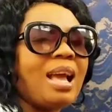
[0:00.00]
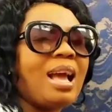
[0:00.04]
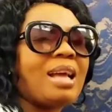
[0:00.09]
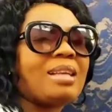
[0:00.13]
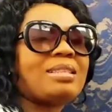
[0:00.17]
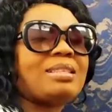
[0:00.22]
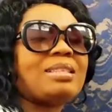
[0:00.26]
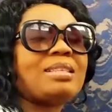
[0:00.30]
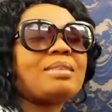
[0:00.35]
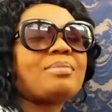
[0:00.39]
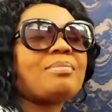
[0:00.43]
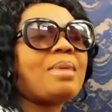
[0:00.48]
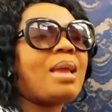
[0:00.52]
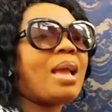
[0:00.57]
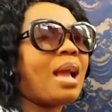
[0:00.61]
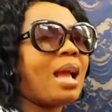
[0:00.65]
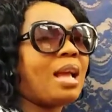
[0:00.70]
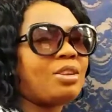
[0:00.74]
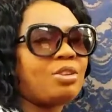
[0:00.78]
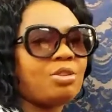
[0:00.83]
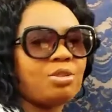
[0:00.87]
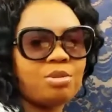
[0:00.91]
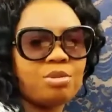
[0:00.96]
I think maybe
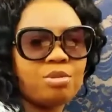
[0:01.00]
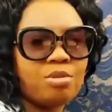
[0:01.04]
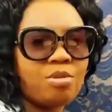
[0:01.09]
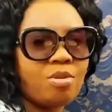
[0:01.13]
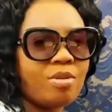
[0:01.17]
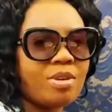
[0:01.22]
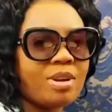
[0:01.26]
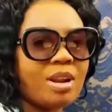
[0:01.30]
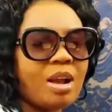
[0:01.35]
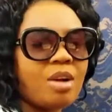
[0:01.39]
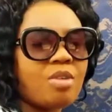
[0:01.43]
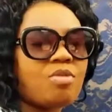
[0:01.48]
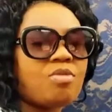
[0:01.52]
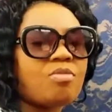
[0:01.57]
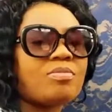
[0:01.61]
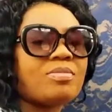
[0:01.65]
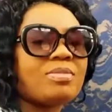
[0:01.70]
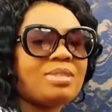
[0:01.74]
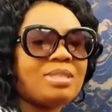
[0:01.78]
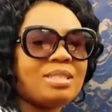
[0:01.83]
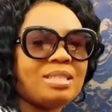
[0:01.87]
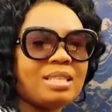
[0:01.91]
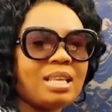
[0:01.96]
I just lock in a
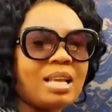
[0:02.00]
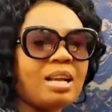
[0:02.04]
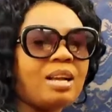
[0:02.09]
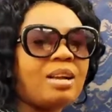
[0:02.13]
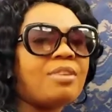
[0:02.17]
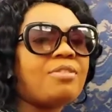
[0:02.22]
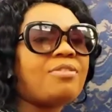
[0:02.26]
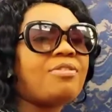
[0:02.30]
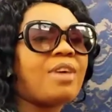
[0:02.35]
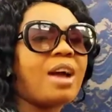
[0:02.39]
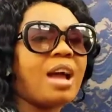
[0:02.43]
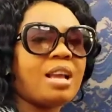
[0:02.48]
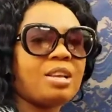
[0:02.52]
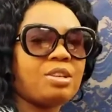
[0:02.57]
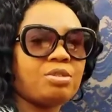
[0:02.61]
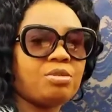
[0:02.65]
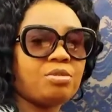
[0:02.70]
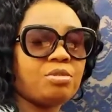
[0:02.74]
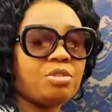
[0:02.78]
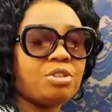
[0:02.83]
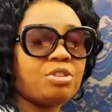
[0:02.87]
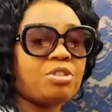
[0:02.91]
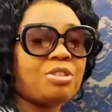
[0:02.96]
room.
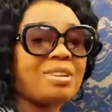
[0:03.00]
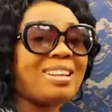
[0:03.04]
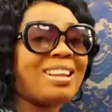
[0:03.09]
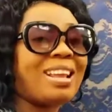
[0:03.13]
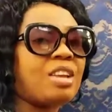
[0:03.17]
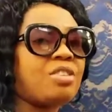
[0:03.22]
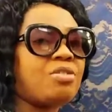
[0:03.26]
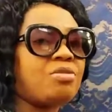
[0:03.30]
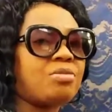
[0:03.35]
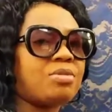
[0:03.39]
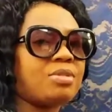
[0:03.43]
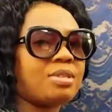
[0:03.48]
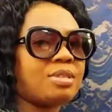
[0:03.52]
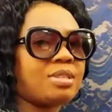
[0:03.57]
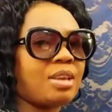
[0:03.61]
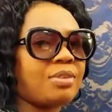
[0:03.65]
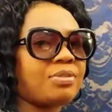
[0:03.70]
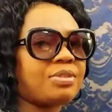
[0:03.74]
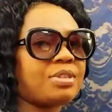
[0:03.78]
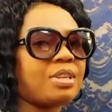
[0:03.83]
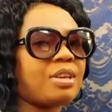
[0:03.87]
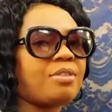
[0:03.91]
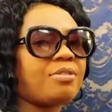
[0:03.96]
Self-isolation. And I use
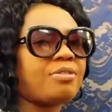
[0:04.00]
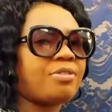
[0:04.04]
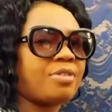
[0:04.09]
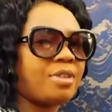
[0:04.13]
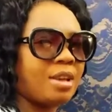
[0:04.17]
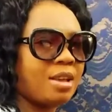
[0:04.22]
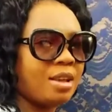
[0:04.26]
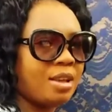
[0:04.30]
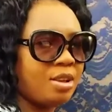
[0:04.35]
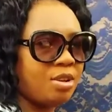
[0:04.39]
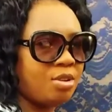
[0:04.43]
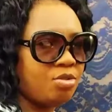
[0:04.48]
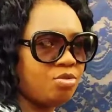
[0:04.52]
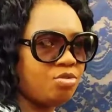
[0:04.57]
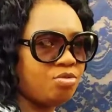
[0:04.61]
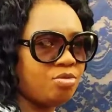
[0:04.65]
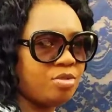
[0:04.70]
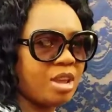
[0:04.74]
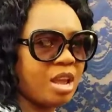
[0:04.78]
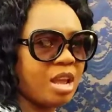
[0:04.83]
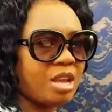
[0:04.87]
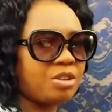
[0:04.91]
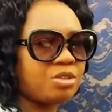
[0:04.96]
self, do
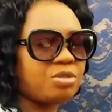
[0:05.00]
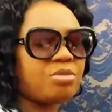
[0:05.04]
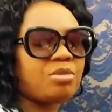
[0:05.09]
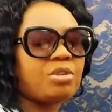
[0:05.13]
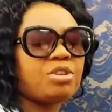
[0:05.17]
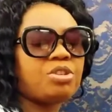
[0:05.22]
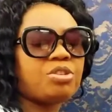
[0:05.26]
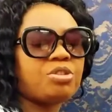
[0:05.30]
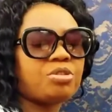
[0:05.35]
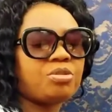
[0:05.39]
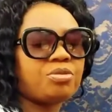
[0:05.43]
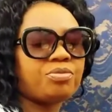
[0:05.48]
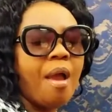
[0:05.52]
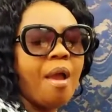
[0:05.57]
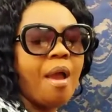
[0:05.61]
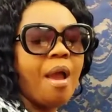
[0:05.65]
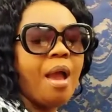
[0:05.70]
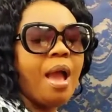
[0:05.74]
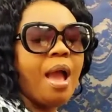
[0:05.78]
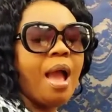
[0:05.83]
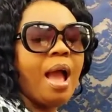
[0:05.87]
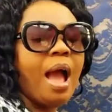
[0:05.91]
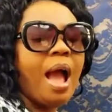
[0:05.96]
the isolation.
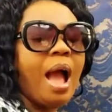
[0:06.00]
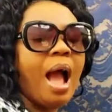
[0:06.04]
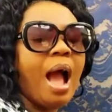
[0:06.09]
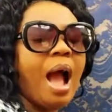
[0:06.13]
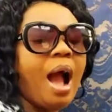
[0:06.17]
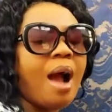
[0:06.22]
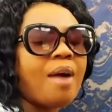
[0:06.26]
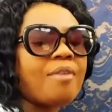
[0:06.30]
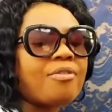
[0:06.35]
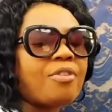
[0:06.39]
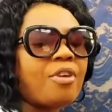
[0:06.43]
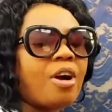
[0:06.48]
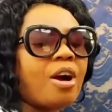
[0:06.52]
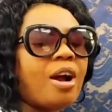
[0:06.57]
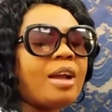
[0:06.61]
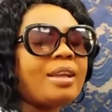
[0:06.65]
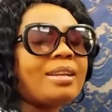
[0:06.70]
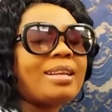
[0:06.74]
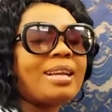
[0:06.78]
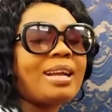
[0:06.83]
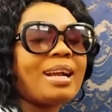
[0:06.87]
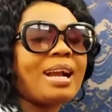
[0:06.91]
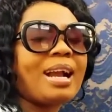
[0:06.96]

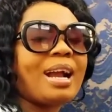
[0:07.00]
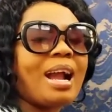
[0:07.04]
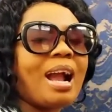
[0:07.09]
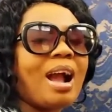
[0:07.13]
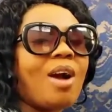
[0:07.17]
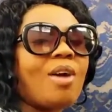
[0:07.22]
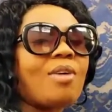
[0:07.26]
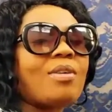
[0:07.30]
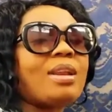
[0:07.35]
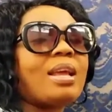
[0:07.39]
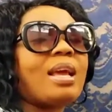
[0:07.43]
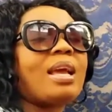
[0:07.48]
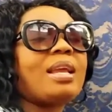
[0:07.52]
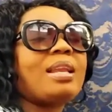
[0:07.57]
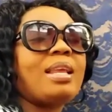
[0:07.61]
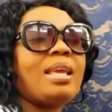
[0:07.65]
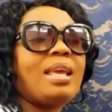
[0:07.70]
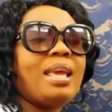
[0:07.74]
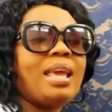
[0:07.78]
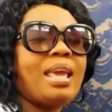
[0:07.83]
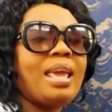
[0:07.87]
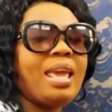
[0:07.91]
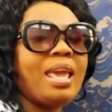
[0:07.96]
Avoid crowded
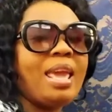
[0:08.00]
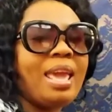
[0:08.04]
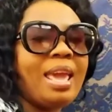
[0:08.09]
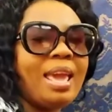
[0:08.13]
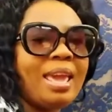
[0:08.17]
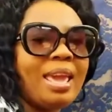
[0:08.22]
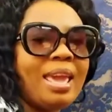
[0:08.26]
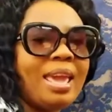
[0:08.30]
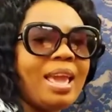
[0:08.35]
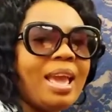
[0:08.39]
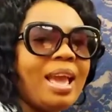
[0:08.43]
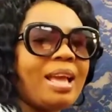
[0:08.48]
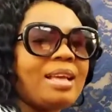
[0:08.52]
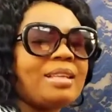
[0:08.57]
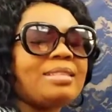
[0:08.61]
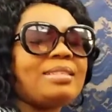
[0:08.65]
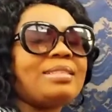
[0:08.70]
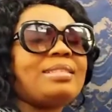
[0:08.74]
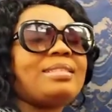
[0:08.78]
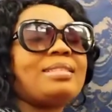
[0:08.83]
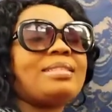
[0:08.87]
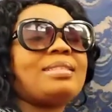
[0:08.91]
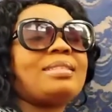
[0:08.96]

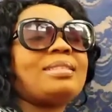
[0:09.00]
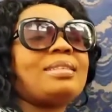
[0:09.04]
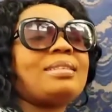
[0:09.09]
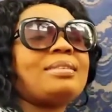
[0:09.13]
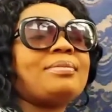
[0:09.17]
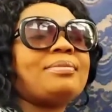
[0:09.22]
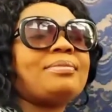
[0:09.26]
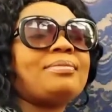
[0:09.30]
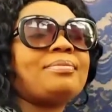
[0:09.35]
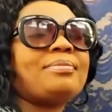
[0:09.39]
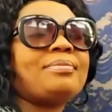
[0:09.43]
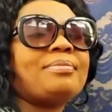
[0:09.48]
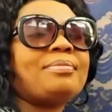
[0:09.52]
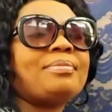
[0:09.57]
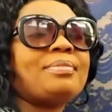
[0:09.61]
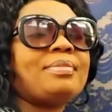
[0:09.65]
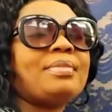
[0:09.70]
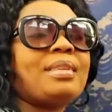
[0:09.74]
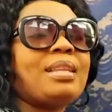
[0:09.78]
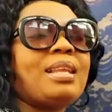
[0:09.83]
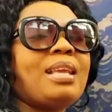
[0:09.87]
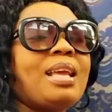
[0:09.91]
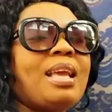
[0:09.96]
areas.
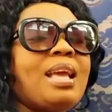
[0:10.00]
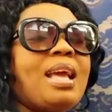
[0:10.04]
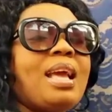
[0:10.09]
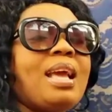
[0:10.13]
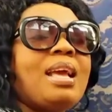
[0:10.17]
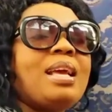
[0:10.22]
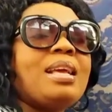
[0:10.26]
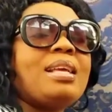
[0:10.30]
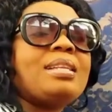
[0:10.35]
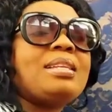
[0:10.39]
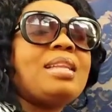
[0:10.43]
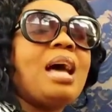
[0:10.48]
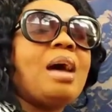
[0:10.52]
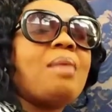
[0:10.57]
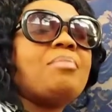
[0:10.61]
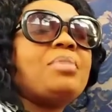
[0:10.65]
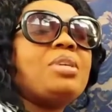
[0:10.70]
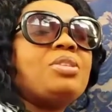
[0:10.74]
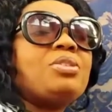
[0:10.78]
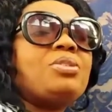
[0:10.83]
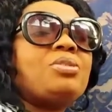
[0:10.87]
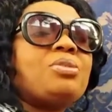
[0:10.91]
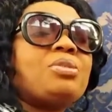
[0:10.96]
That
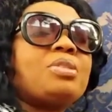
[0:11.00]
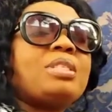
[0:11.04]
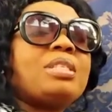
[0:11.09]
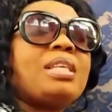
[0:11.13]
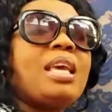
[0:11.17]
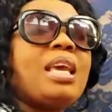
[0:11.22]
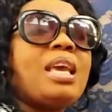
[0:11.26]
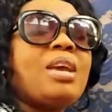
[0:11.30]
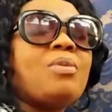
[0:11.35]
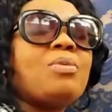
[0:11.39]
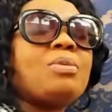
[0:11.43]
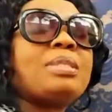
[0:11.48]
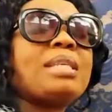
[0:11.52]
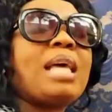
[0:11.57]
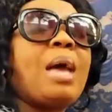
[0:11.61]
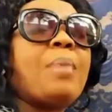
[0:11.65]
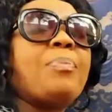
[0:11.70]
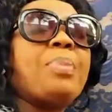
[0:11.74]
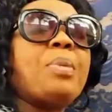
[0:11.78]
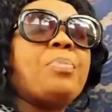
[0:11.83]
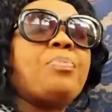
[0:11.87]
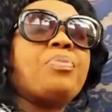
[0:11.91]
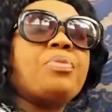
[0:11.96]
means to say,
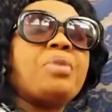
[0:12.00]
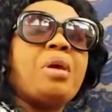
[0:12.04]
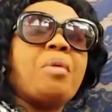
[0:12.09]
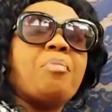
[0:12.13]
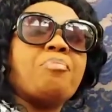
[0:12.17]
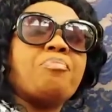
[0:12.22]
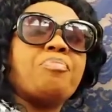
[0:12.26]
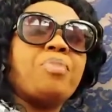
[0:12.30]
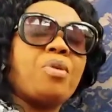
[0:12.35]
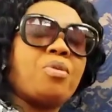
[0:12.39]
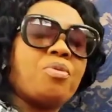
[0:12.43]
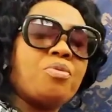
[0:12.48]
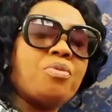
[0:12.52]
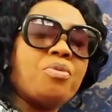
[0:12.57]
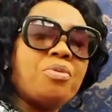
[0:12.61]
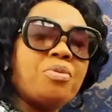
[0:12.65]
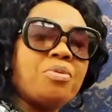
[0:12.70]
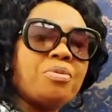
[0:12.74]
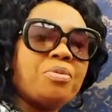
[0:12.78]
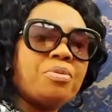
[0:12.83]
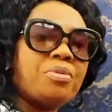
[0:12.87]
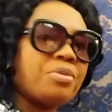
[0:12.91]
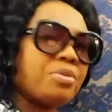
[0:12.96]
outside people them
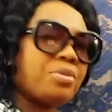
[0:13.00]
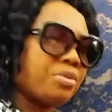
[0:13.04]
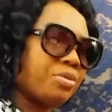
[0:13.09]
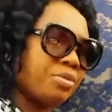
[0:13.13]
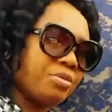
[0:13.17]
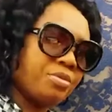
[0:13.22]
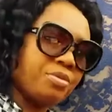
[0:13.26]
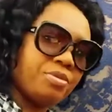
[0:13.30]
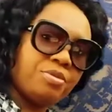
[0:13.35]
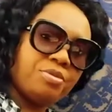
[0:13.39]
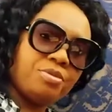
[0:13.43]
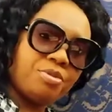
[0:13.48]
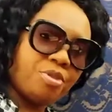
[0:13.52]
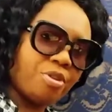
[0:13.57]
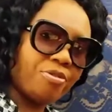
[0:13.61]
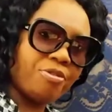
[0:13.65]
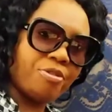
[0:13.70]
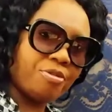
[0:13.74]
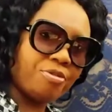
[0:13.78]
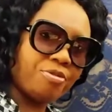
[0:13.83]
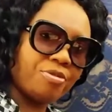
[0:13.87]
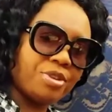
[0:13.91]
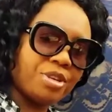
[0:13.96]
boku, not
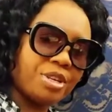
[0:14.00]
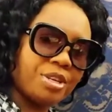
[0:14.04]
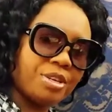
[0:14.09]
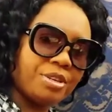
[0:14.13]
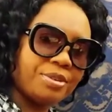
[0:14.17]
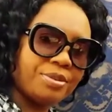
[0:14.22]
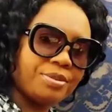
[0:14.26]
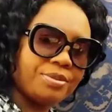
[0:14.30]
for good.